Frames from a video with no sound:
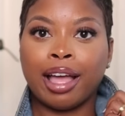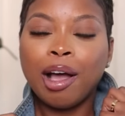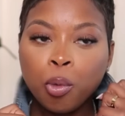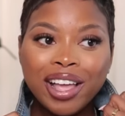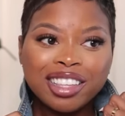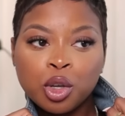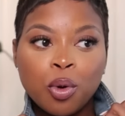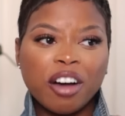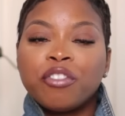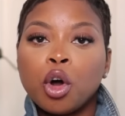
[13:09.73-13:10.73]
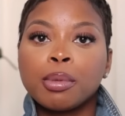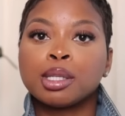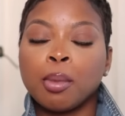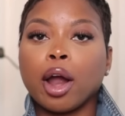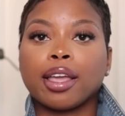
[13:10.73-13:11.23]
I went to a
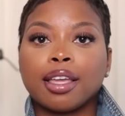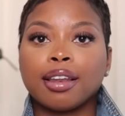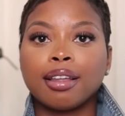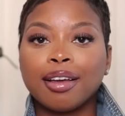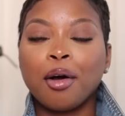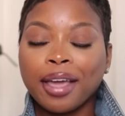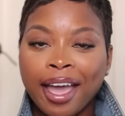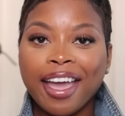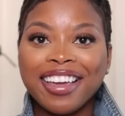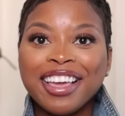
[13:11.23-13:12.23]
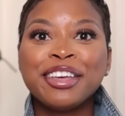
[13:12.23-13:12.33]
farmer's market okay